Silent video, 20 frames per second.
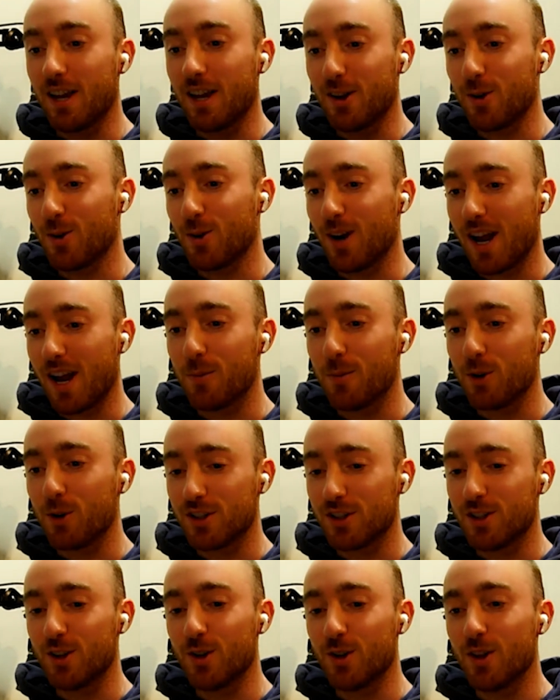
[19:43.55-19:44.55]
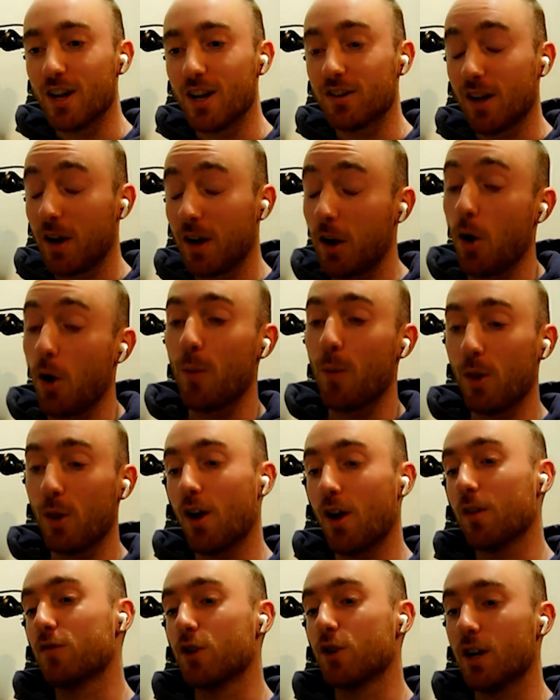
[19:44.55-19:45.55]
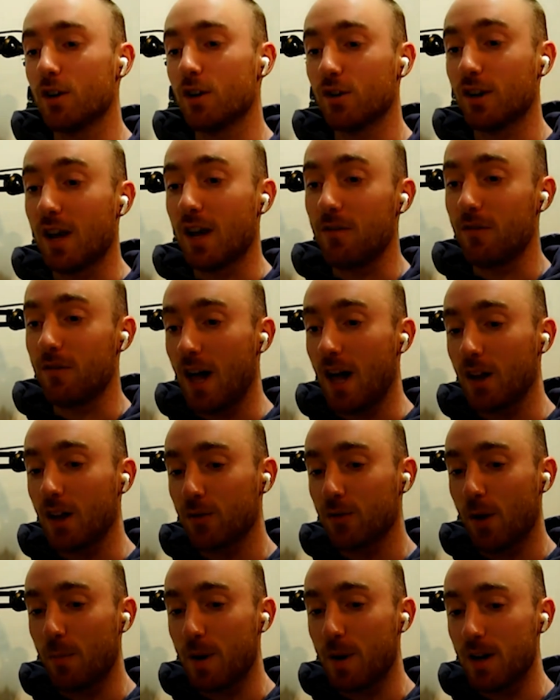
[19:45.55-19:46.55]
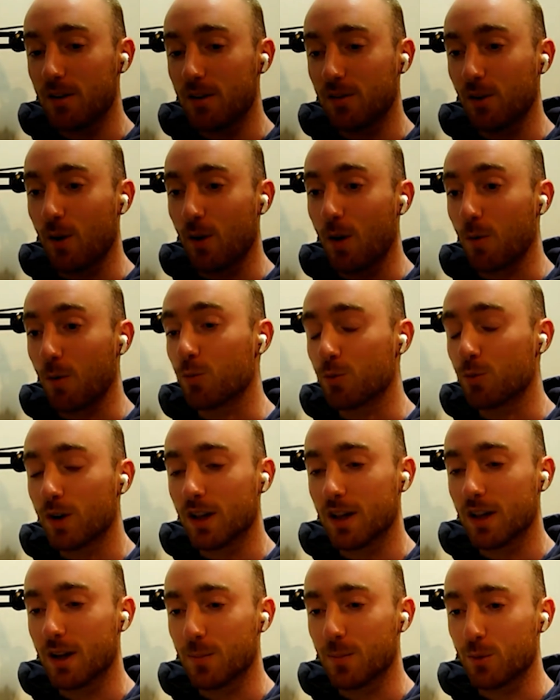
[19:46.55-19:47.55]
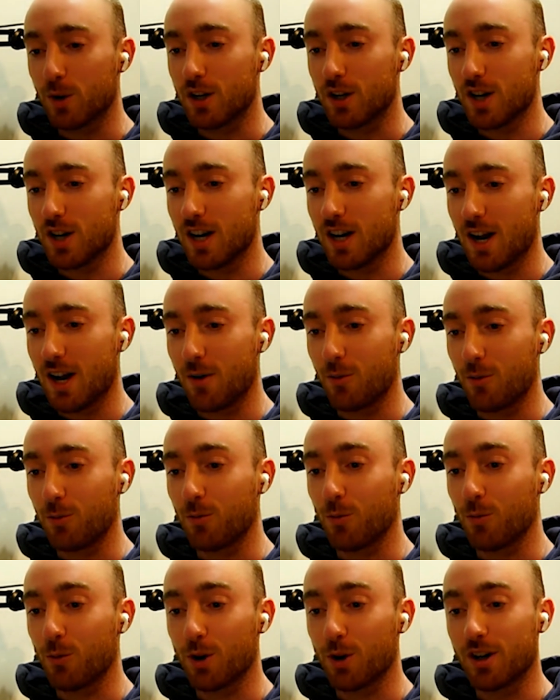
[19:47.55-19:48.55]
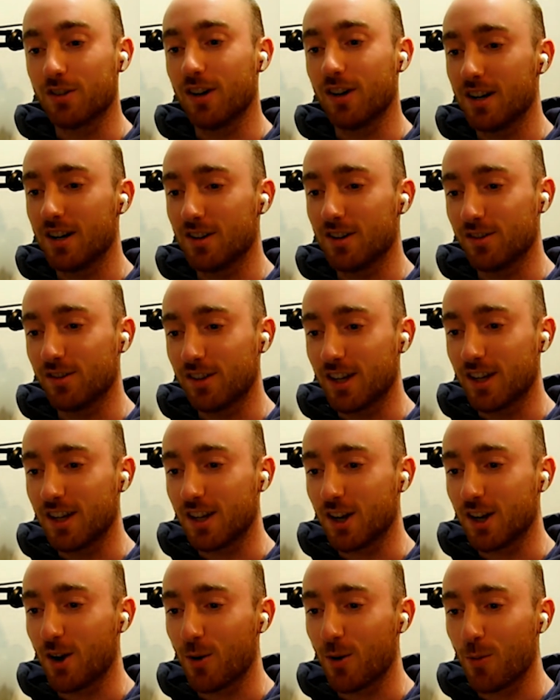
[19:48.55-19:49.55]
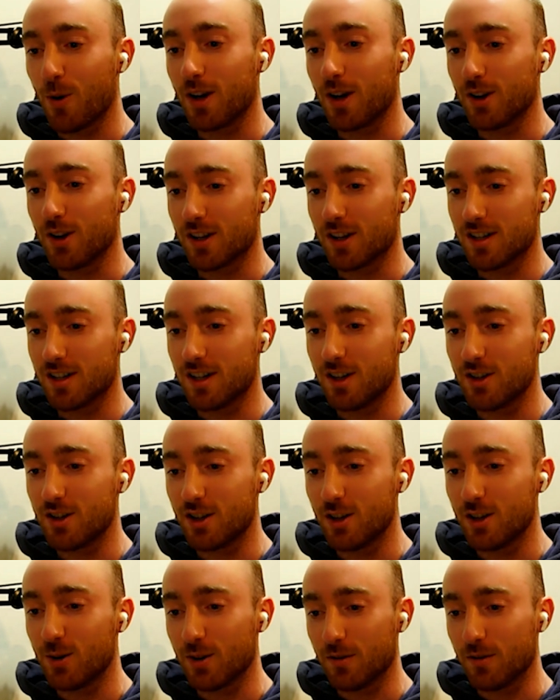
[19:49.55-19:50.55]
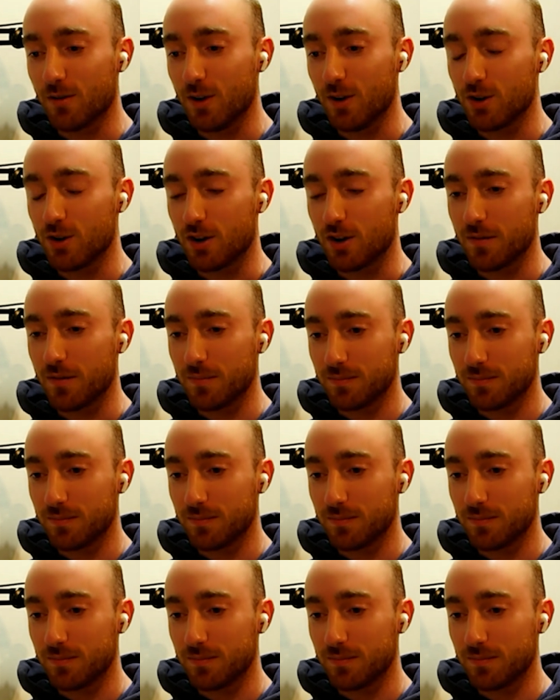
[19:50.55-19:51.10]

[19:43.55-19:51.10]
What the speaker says: you were able to do this. I hope a lot of traders get value from it. So really appreciate it. And we're excited to see, you know, what you continue to do in the future.